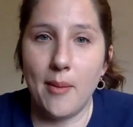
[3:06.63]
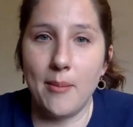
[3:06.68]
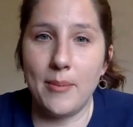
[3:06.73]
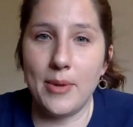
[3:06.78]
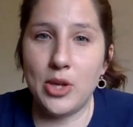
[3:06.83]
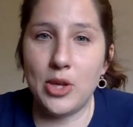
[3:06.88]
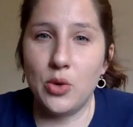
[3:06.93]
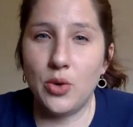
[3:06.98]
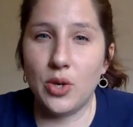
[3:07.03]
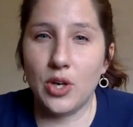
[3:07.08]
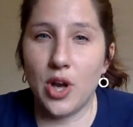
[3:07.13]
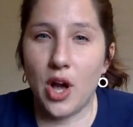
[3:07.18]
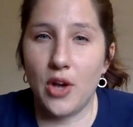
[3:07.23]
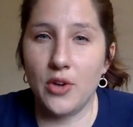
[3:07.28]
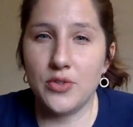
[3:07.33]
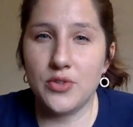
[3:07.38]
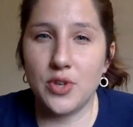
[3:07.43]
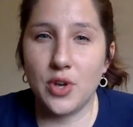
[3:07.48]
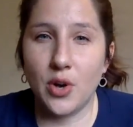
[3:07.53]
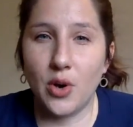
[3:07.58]
You can
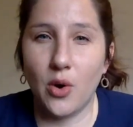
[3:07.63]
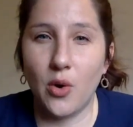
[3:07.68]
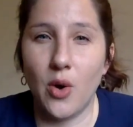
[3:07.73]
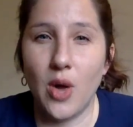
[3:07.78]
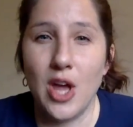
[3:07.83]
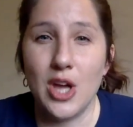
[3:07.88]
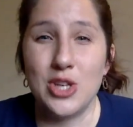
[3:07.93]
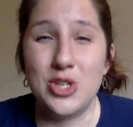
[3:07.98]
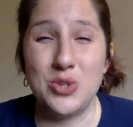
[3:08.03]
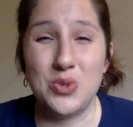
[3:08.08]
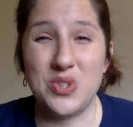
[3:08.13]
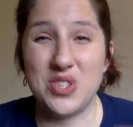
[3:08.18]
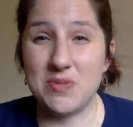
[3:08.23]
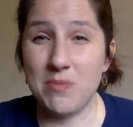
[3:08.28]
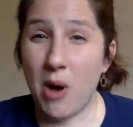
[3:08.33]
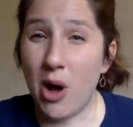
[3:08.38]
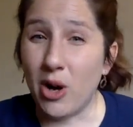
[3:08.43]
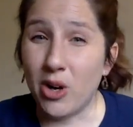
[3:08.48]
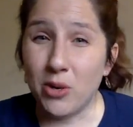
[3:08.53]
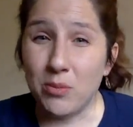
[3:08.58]
also do small
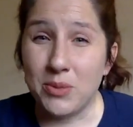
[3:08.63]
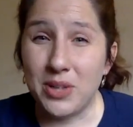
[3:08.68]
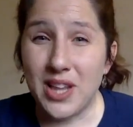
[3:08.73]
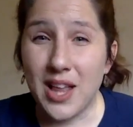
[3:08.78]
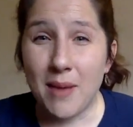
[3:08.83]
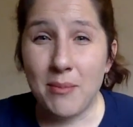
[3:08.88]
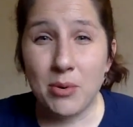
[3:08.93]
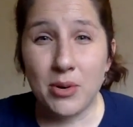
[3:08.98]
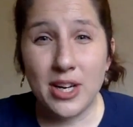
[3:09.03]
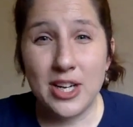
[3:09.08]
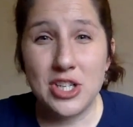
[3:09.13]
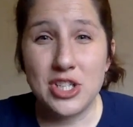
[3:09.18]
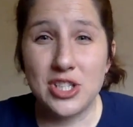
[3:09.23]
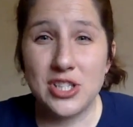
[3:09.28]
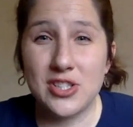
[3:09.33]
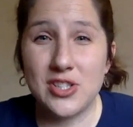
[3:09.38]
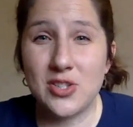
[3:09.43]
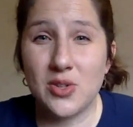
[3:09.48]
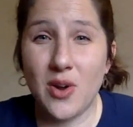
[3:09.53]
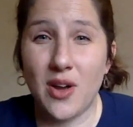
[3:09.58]
group collaborations.
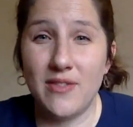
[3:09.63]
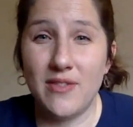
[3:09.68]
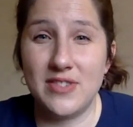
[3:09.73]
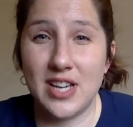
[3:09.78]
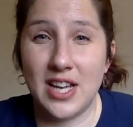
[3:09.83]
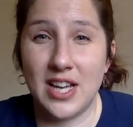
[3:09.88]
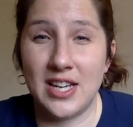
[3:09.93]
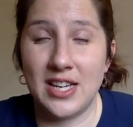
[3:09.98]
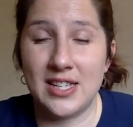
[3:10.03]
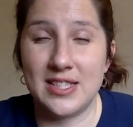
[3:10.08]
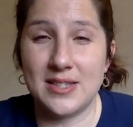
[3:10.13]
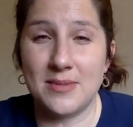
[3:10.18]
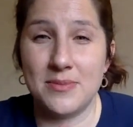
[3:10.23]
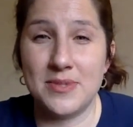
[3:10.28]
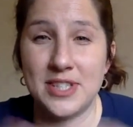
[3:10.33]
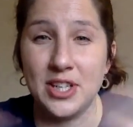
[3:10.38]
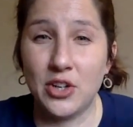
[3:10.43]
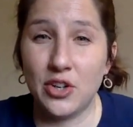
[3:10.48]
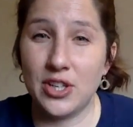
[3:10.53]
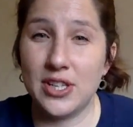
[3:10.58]
So I've done some
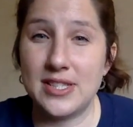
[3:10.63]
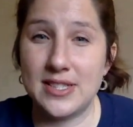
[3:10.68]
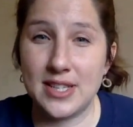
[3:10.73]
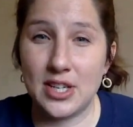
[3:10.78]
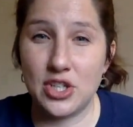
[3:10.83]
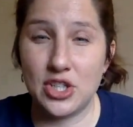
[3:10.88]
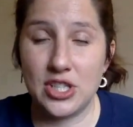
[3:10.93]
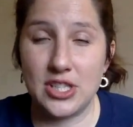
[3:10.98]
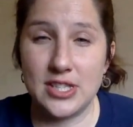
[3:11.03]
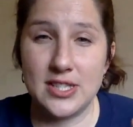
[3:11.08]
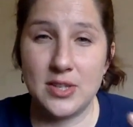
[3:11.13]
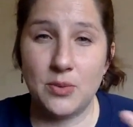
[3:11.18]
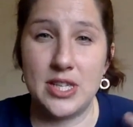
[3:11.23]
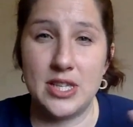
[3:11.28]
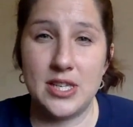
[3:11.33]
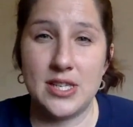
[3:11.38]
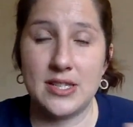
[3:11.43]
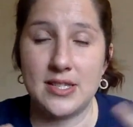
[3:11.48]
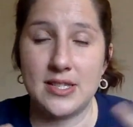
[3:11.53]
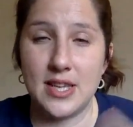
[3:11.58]
synchronous sessions, and we did
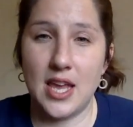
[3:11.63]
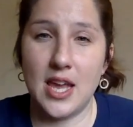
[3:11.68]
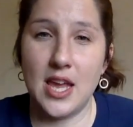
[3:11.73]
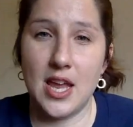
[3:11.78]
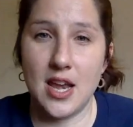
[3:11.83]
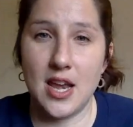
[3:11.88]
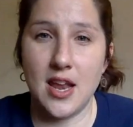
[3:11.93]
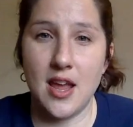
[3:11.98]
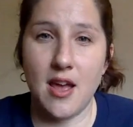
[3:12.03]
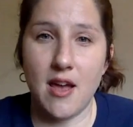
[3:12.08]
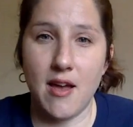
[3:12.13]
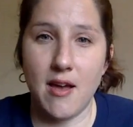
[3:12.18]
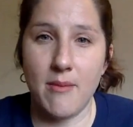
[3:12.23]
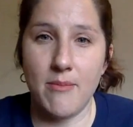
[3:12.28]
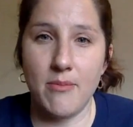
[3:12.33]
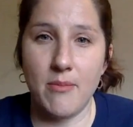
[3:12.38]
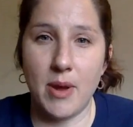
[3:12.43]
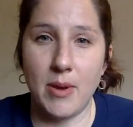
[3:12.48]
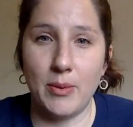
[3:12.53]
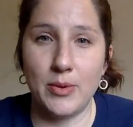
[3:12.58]
this in
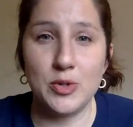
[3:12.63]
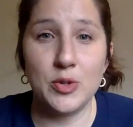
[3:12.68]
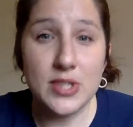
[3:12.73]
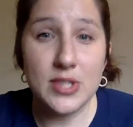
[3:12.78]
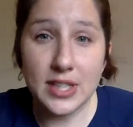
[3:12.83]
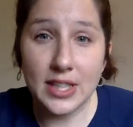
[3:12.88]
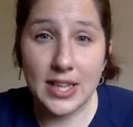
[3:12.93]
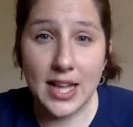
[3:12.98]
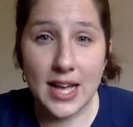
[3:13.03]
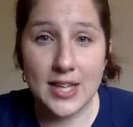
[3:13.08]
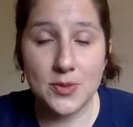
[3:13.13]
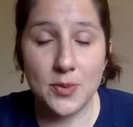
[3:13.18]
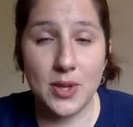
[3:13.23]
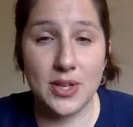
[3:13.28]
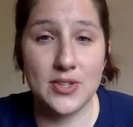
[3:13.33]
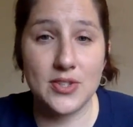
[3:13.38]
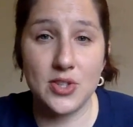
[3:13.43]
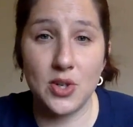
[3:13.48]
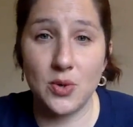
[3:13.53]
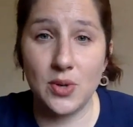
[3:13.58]
my most recent class. We
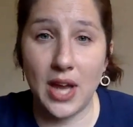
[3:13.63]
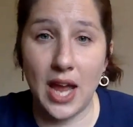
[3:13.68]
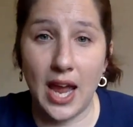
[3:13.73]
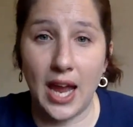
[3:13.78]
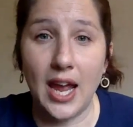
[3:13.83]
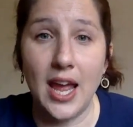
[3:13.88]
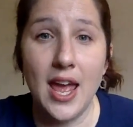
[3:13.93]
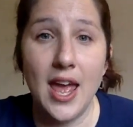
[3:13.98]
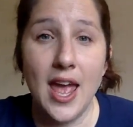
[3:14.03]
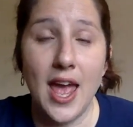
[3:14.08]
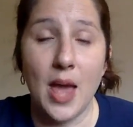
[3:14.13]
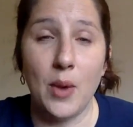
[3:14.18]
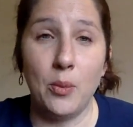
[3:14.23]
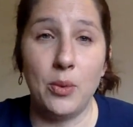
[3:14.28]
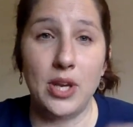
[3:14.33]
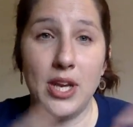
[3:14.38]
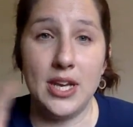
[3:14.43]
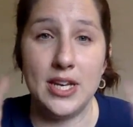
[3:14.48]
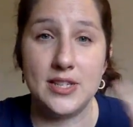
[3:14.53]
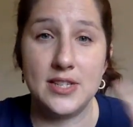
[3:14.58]
had a snow day, and
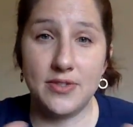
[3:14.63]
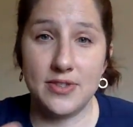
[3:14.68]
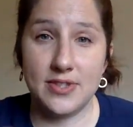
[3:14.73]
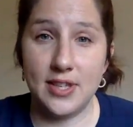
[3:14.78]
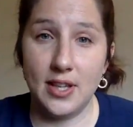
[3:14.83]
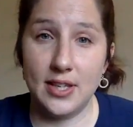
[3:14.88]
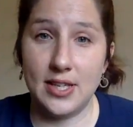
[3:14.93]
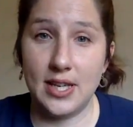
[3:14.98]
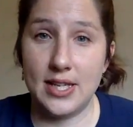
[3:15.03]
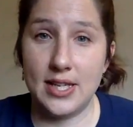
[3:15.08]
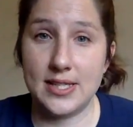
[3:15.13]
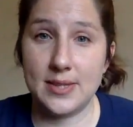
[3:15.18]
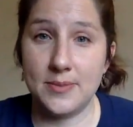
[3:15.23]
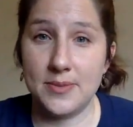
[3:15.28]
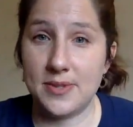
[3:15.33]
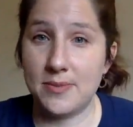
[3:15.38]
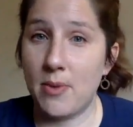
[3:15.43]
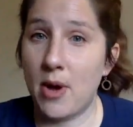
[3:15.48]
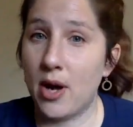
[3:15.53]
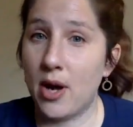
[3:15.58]
we needed to facilitate some
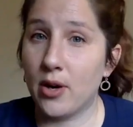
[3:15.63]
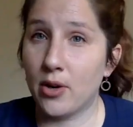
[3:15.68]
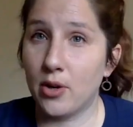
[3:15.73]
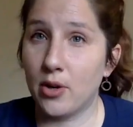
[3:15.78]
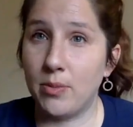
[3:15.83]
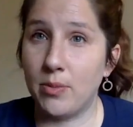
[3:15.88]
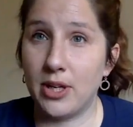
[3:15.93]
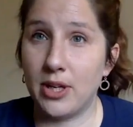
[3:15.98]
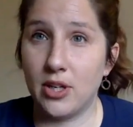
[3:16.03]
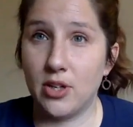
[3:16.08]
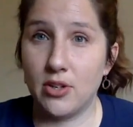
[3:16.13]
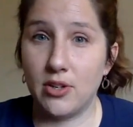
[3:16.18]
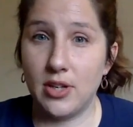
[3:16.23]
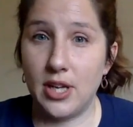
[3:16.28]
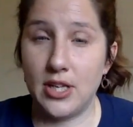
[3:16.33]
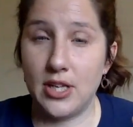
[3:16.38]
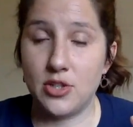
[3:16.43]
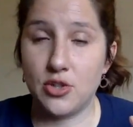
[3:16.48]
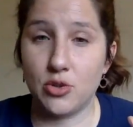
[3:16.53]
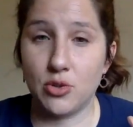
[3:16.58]
small group
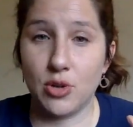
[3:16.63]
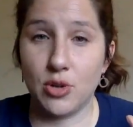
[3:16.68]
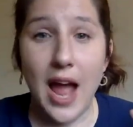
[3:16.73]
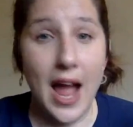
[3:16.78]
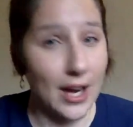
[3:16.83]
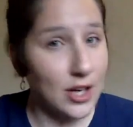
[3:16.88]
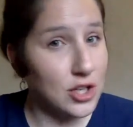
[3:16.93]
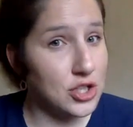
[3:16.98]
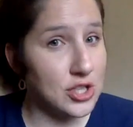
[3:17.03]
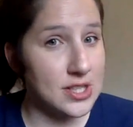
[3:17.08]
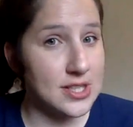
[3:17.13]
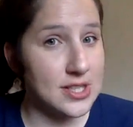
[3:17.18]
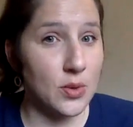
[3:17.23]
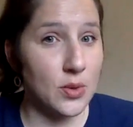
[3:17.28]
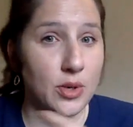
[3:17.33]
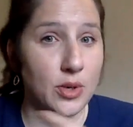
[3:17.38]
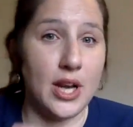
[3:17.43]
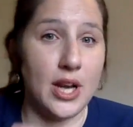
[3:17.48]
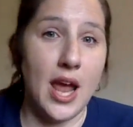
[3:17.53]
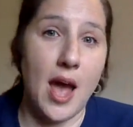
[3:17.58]
interactions that
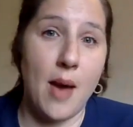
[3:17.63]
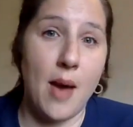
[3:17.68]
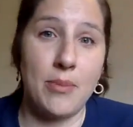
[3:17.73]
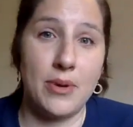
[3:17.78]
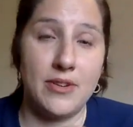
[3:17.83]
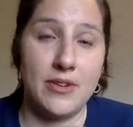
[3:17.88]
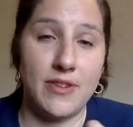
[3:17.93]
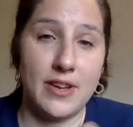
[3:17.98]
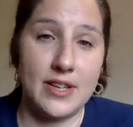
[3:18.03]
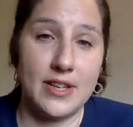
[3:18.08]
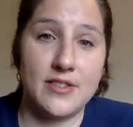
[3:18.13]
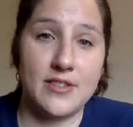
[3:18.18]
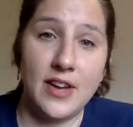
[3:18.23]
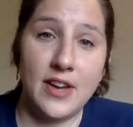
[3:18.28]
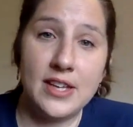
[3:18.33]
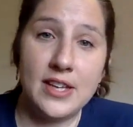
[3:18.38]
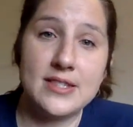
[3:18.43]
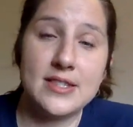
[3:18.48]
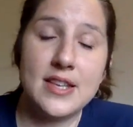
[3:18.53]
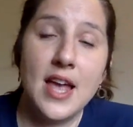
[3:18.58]
were going to happen
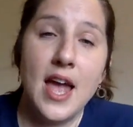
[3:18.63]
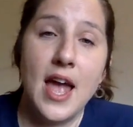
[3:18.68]
face-to-face.